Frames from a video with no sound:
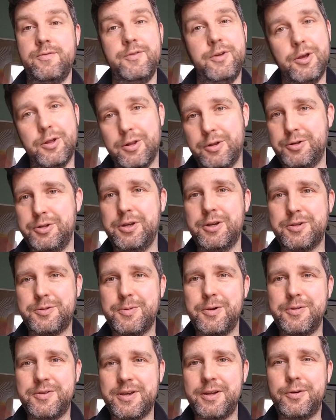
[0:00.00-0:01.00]
theology, I
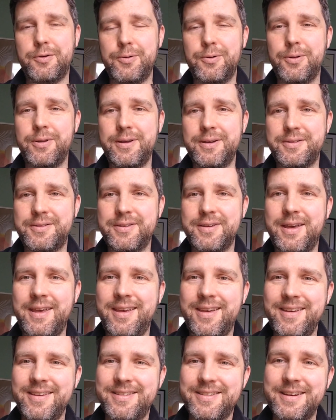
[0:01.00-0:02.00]
suppose I'd call it, as
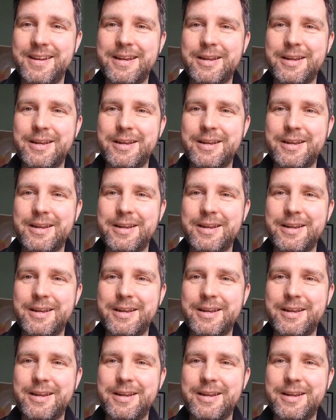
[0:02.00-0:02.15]
an